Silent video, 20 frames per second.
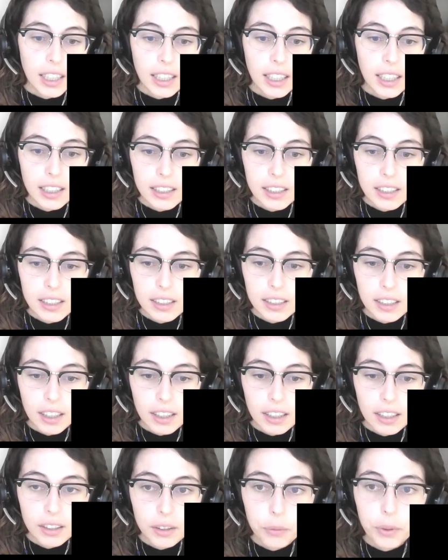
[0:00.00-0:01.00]
And
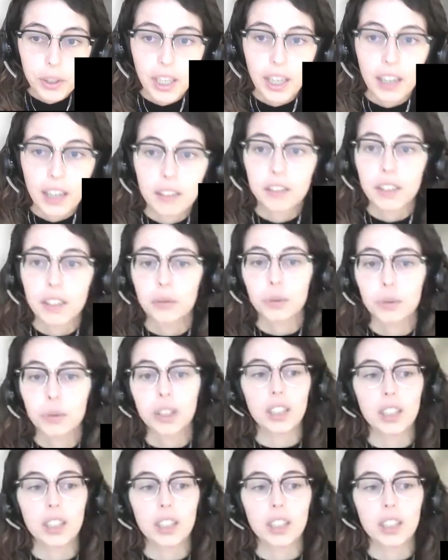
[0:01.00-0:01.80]
we have been